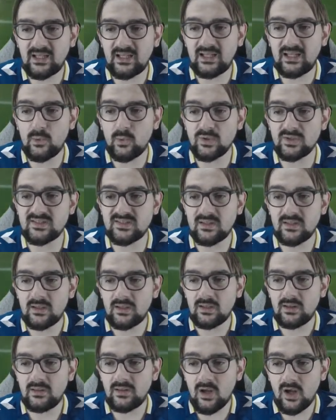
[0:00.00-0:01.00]
He was
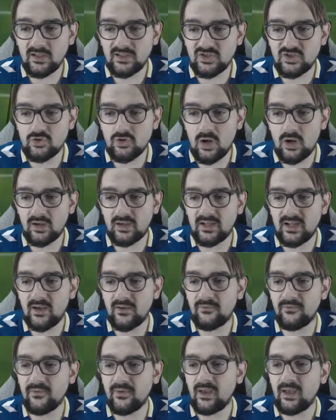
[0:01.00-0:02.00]
not strong
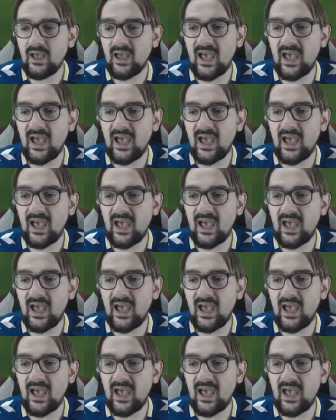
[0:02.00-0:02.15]
enough,